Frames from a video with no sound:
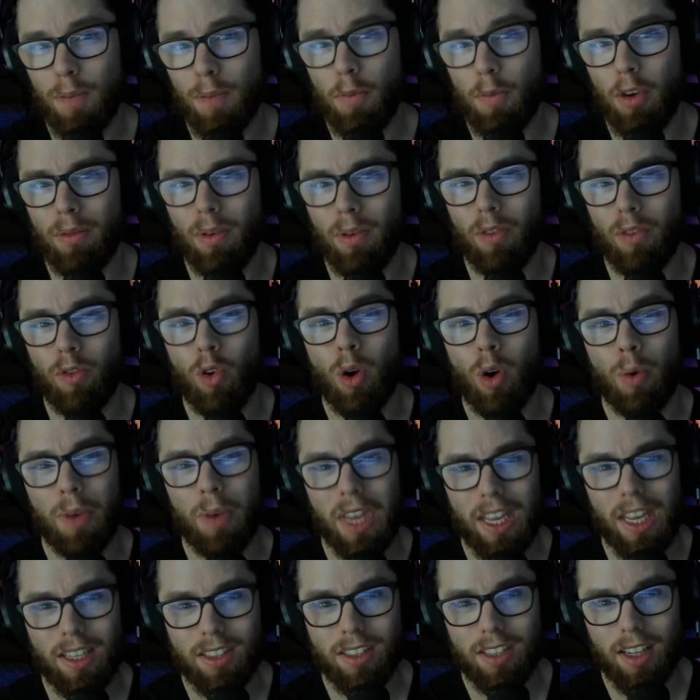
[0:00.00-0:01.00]
But before we
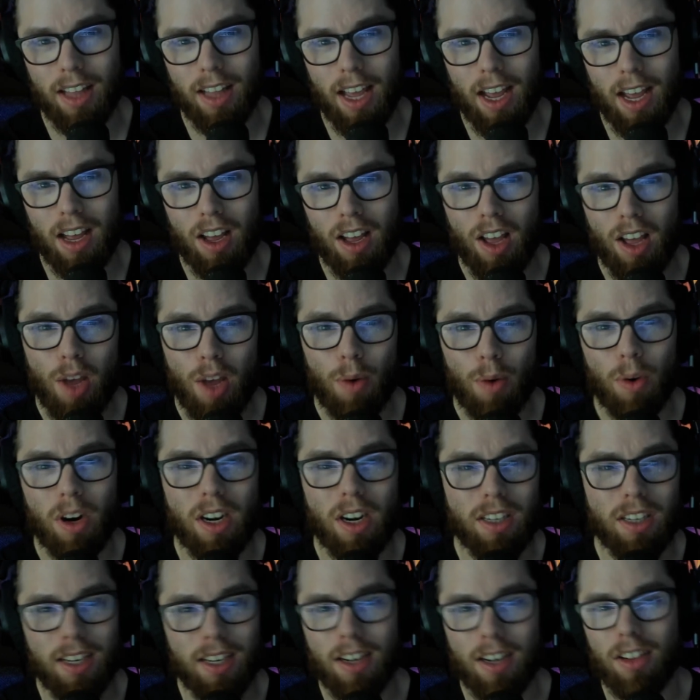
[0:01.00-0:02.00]
get into that, we're going
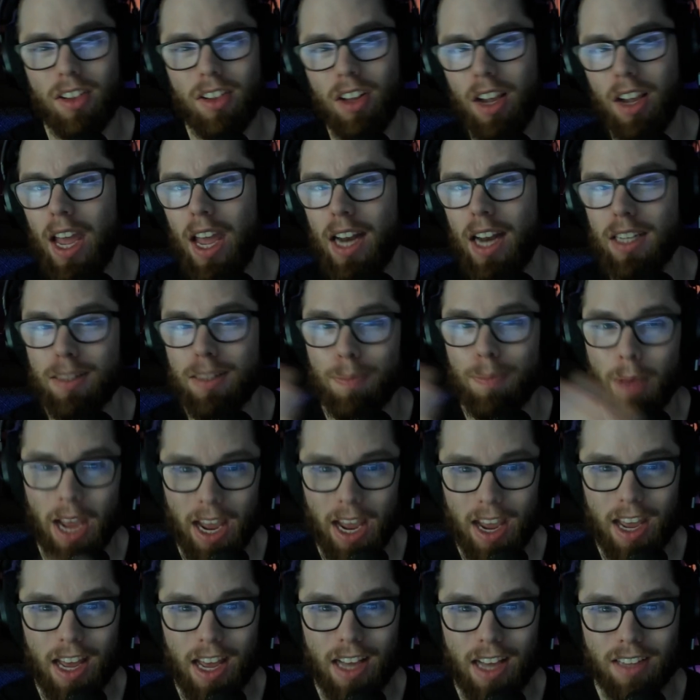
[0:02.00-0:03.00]
to take a look at his
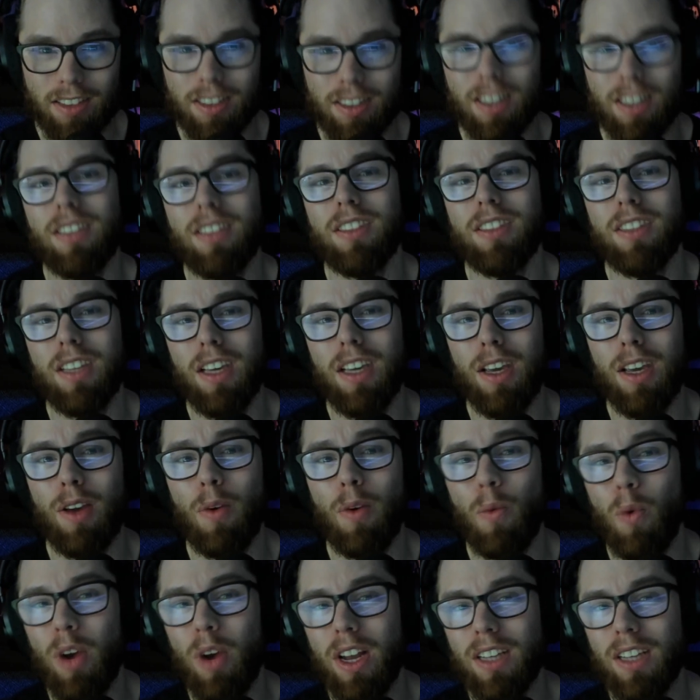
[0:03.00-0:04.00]
past and see
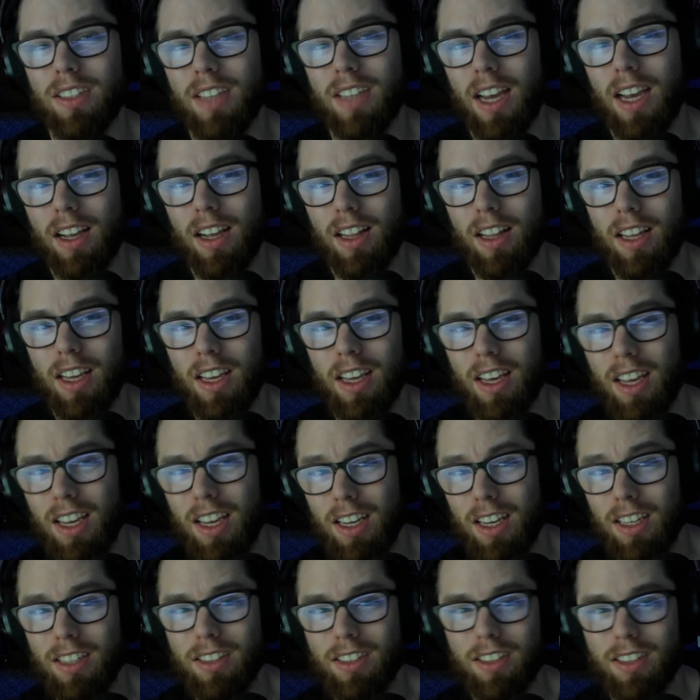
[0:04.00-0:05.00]
what exactly
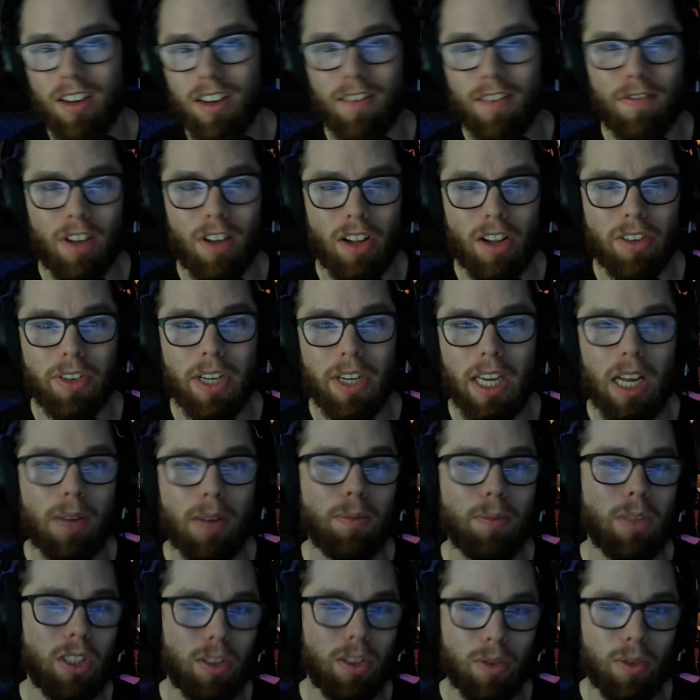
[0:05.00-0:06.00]
he has done following
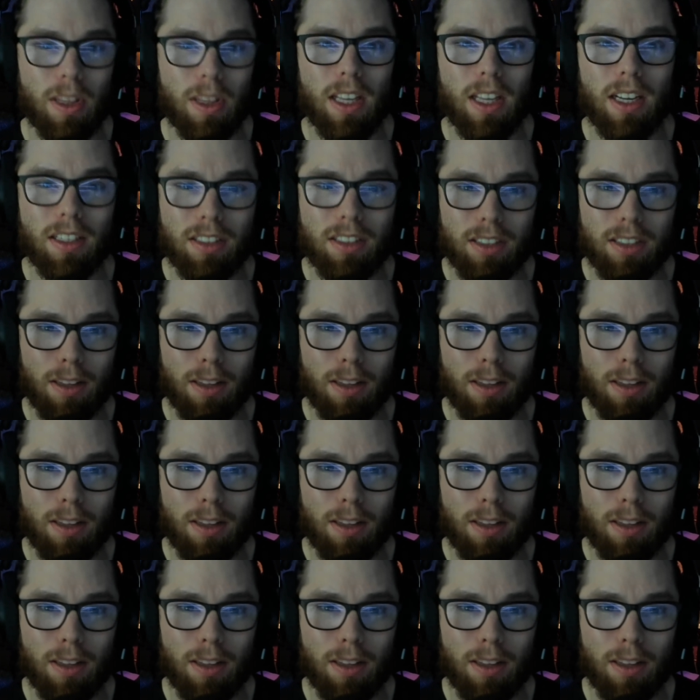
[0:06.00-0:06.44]
up to this